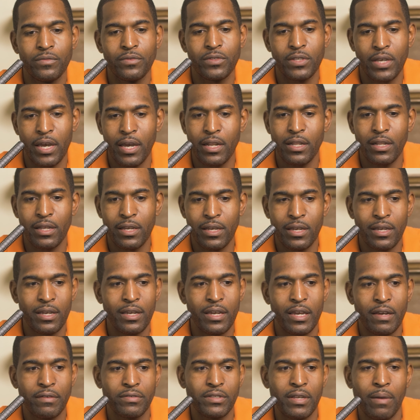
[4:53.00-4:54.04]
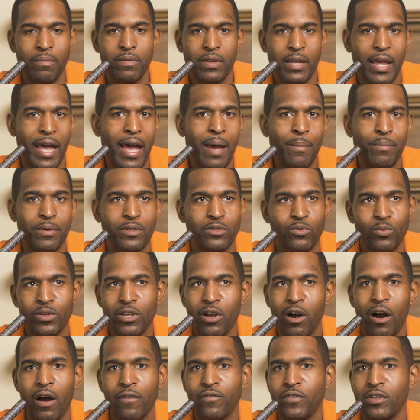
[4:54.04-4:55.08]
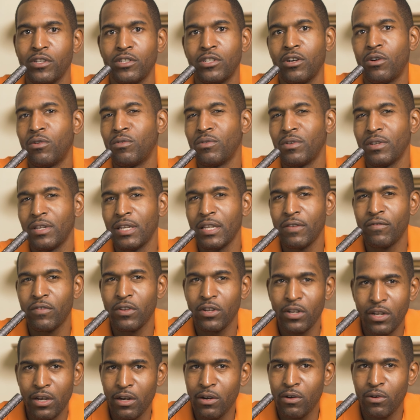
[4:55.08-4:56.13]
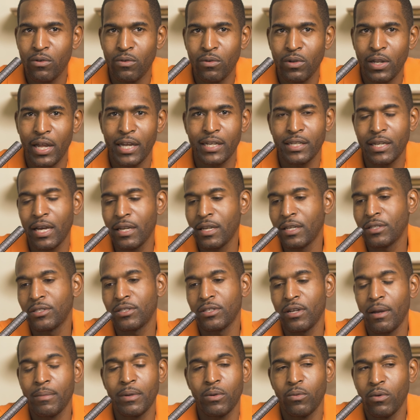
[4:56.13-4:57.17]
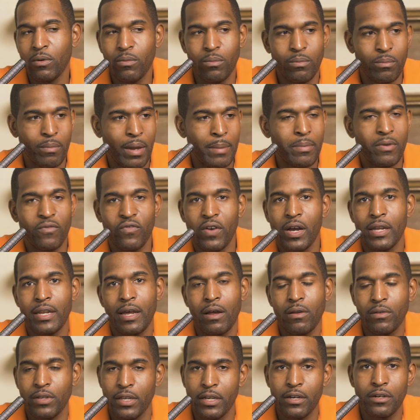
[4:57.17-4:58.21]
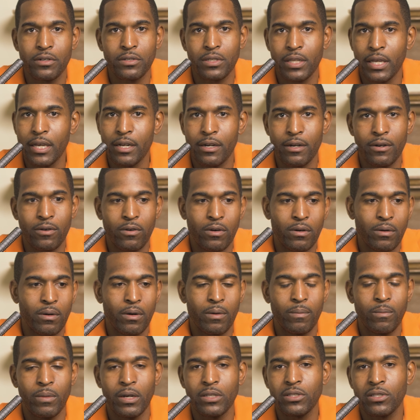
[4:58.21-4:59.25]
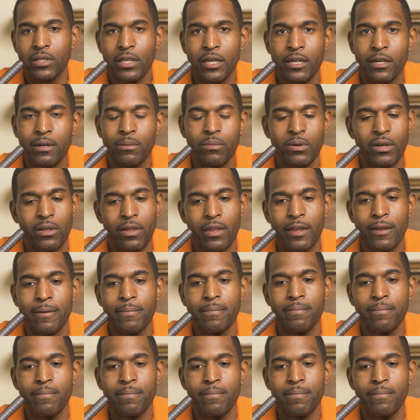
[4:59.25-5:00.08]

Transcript: sadly, if something happens, we often don't even know. Like, not necessarily, I mean, we'll maybe find out years later or months later, but